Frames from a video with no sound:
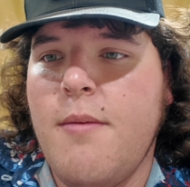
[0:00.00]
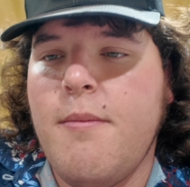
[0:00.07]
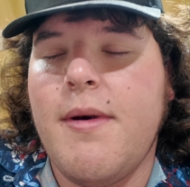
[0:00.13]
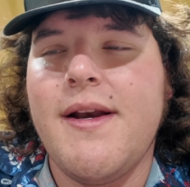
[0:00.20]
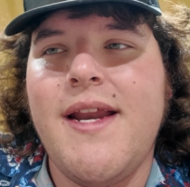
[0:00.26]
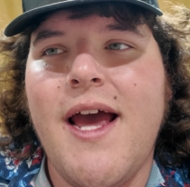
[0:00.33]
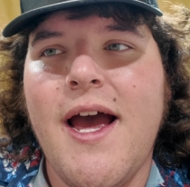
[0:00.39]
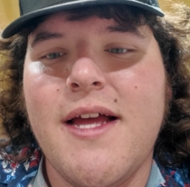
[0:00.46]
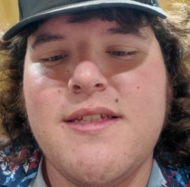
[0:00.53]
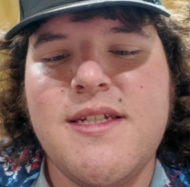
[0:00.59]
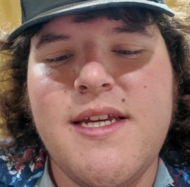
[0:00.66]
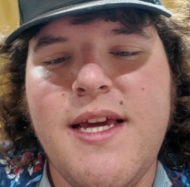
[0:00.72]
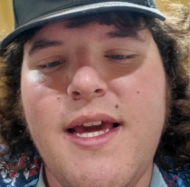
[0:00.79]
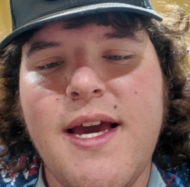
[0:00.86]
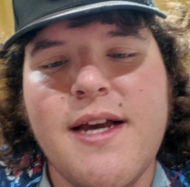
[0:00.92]
My dad's,
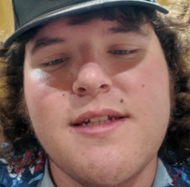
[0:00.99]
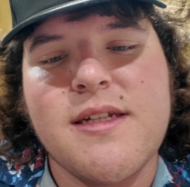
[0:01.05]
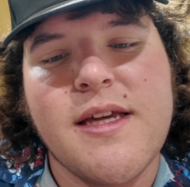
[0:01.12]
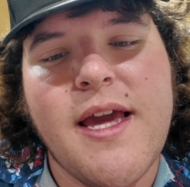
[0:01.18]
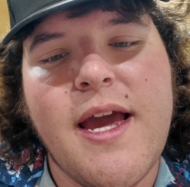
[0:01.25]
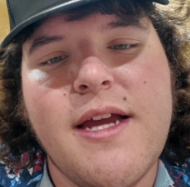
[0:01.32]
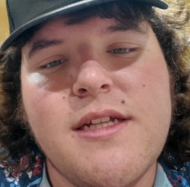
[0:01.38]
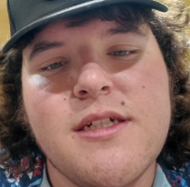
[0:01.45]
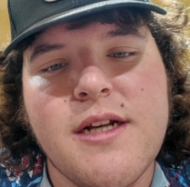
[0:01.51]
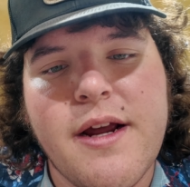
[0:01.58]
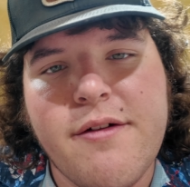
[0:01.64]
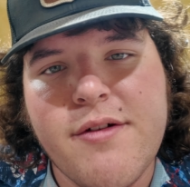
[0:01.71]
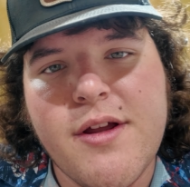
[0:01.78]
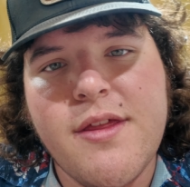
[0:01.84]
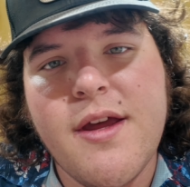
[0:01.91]
he has a gauge and
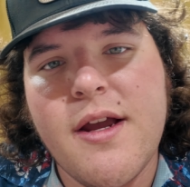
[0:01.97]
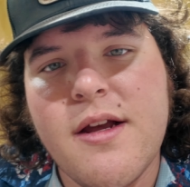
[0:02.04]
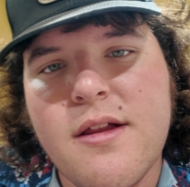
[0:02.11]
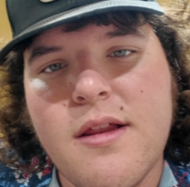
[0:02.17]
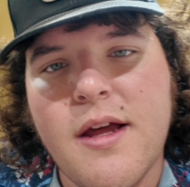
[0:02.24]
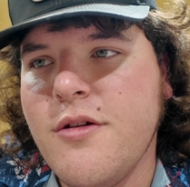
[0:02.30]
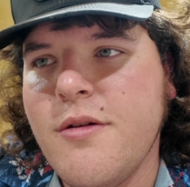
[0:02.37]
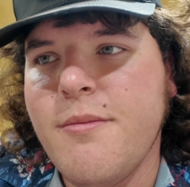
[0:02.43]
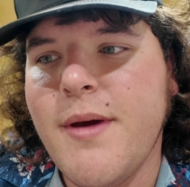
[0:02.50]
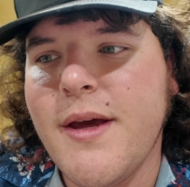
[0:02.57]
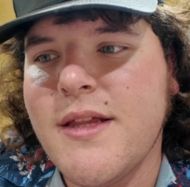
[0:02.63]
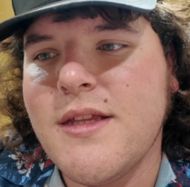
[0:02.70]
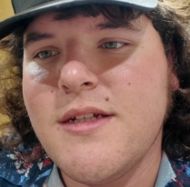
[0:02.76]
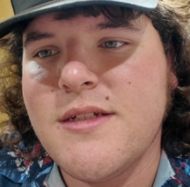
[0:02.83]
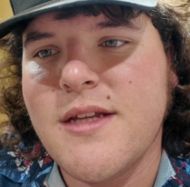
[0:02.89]
everything. You can
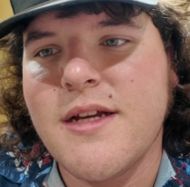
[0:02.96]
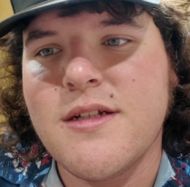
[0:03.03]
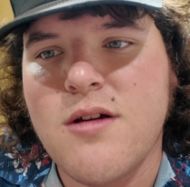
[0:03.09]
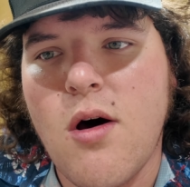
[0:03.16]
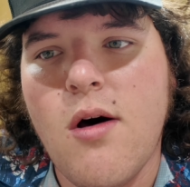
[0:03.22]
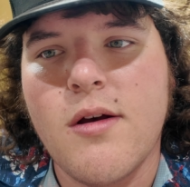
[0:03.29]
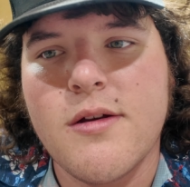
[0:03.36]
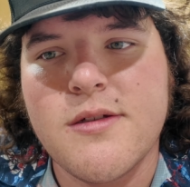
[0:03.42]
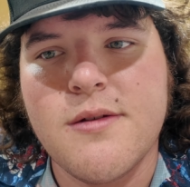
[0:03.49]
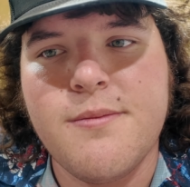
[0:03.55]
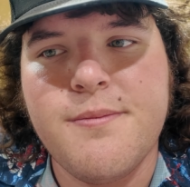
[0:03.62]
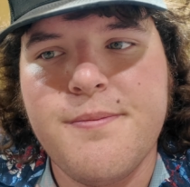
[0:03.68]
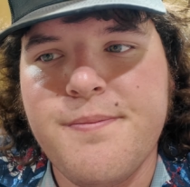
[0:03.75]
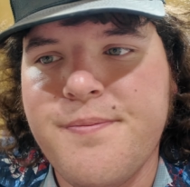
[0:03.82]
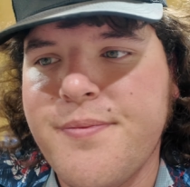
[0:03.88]
make these things awesome.
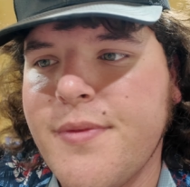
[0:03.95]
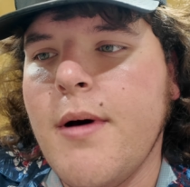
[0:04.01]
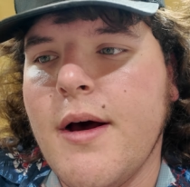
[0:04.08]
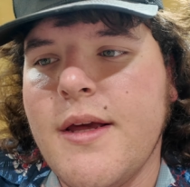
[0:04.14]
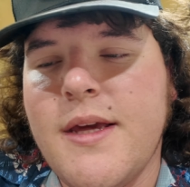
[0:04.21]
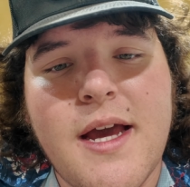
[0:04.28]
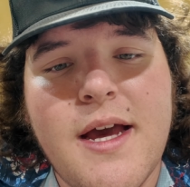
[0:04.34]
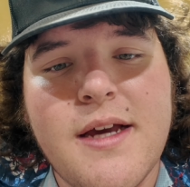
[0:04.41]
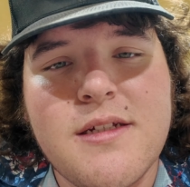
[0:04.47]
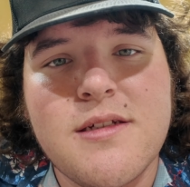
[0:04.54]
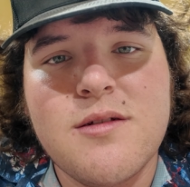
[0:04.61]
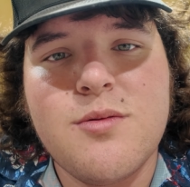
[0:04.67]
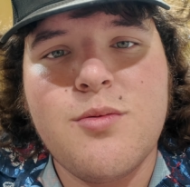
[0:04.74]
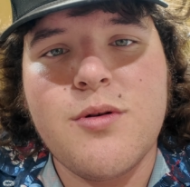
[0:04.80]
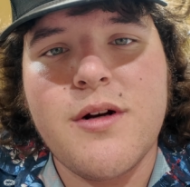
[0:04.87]
But
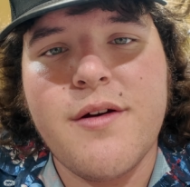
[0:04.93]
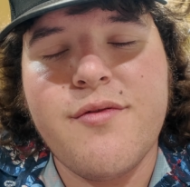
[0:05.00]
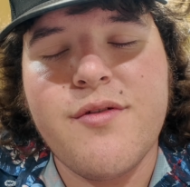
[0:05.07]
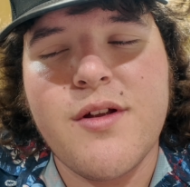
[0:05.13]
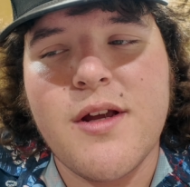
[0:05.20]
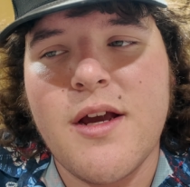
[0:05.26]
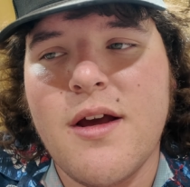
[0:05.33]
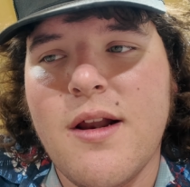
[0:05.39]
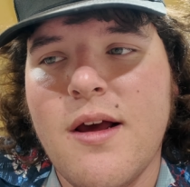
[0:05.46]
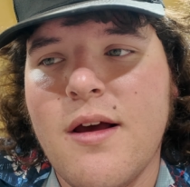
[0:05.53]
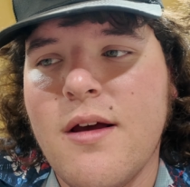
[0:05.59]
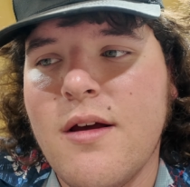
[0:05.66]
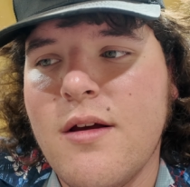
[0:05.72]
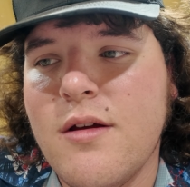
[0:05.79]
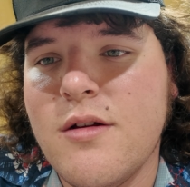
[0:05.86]
guys, we're definitely going
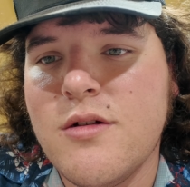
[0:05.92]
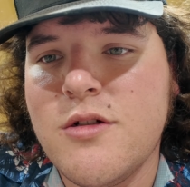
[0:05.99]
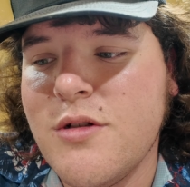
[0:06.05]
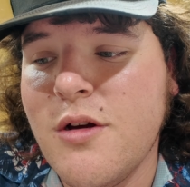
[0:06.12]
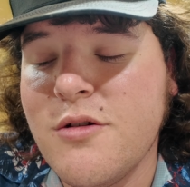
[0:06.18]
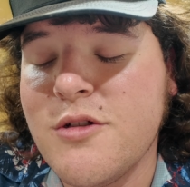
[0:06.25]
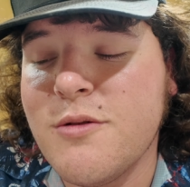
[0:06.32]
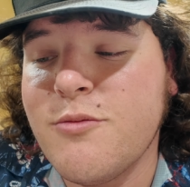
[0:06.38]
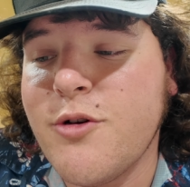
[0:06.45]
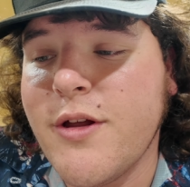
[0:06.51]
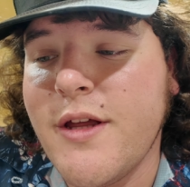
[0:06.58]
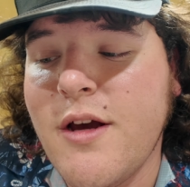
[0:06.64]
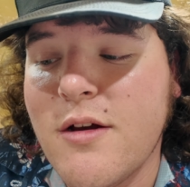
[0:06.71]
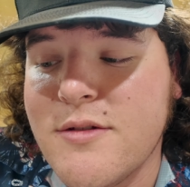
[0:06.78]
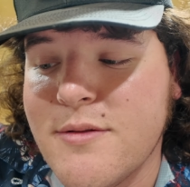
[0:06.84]
to show some
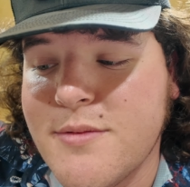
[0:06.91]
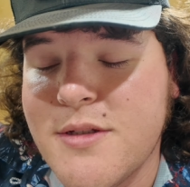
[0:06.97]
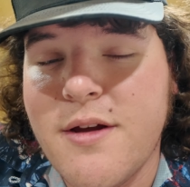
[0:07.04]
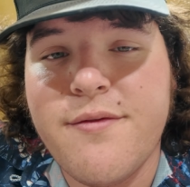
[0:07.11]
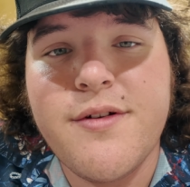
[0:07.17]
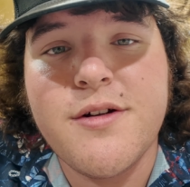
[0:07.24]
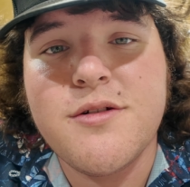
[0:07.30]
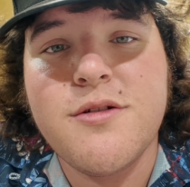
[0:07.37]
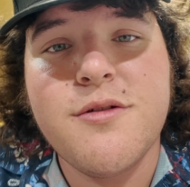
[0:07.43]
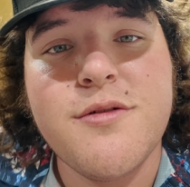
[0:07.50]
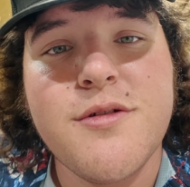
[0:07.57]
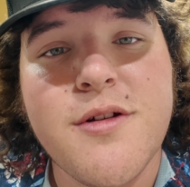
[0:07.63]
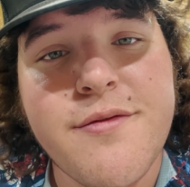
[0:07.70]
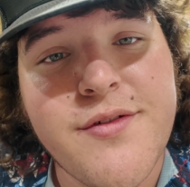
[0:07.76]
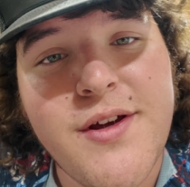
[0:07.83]
really awesome stuff here
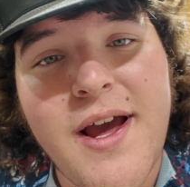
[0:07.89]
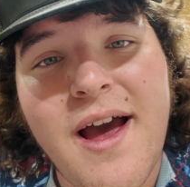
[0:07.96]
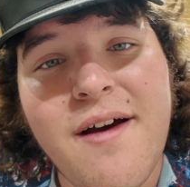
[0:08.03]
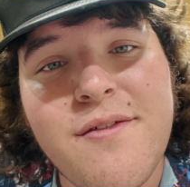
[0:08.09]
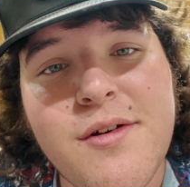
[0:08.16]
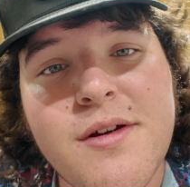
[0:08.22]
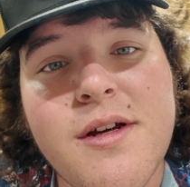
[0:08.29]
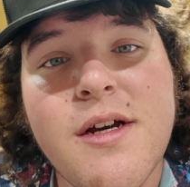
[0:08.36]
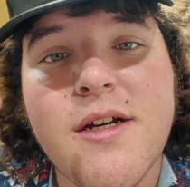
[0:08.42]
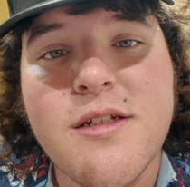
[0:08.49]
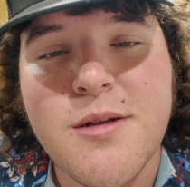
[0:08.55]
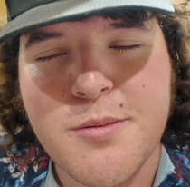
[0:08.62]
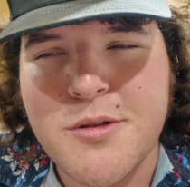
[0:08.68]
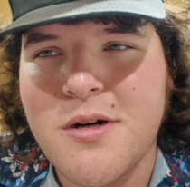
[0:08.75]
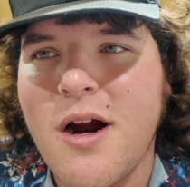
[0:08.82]
soon. So if you haven't,
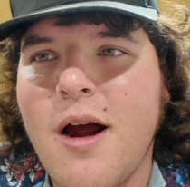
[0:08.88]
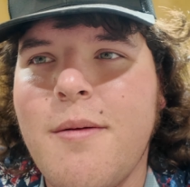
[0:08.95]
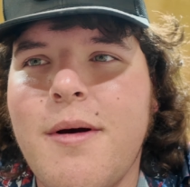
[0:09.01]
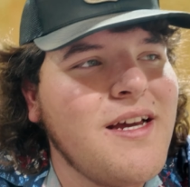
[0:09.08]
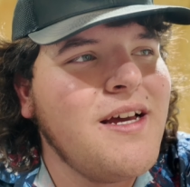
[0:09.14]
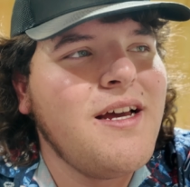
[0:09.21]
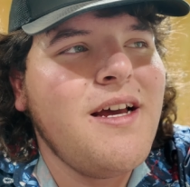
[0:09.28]
subscribe.